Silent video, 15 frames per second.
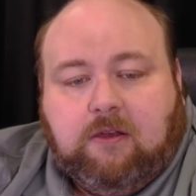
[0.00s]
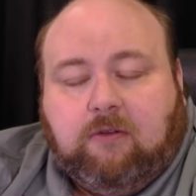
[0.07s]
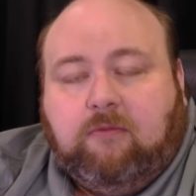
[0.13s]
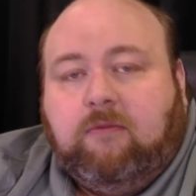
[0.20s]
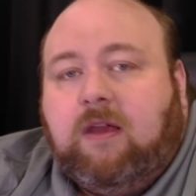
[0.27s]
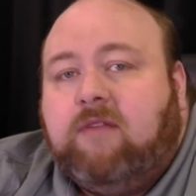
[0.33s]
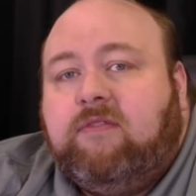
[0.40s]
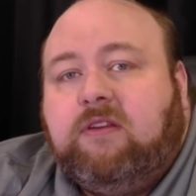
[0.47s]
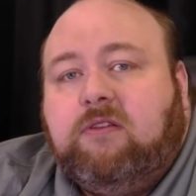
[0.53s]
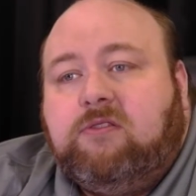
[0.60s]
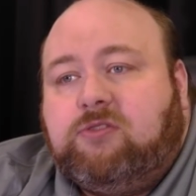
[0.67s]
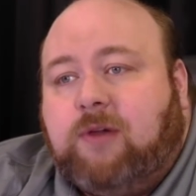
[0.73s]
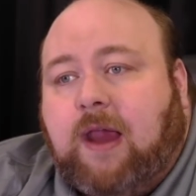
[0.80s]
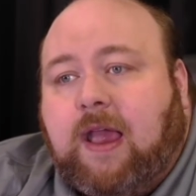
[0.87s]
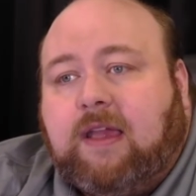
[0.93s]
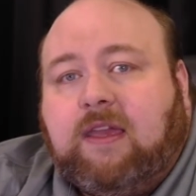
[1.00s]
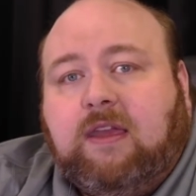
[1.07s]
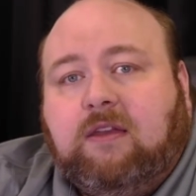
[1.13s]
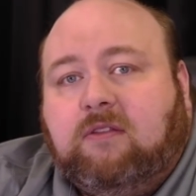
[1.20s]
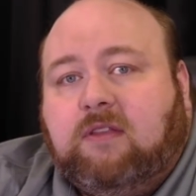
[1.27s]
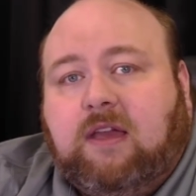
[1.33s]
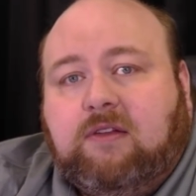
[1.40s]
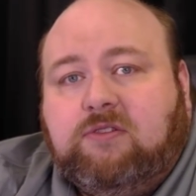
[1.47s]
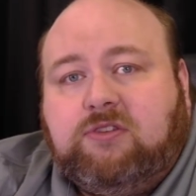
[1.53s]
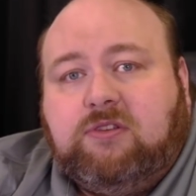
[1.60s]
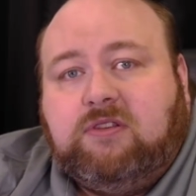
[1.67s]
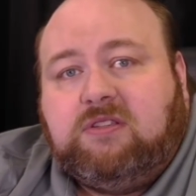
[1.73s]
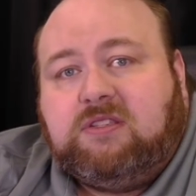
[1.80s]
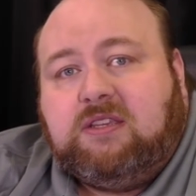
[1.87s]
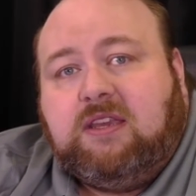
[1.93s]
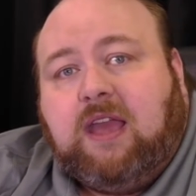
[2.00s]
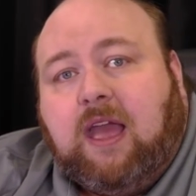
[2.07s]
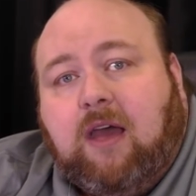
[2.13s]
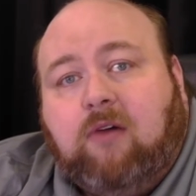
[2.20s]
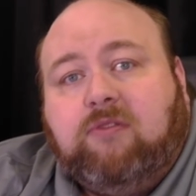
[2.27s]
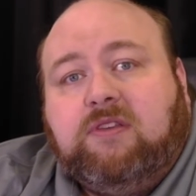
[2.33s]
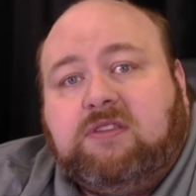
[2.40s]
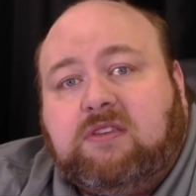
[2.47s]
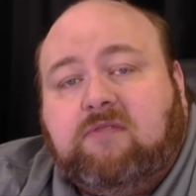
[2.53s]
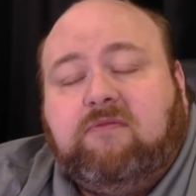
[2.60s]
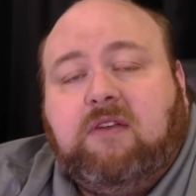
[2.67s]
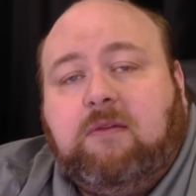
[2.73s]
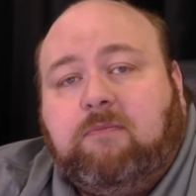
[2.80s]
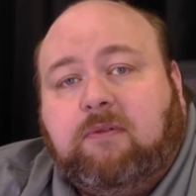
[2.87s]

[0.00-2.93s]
Revenue tracking allows you to see how this event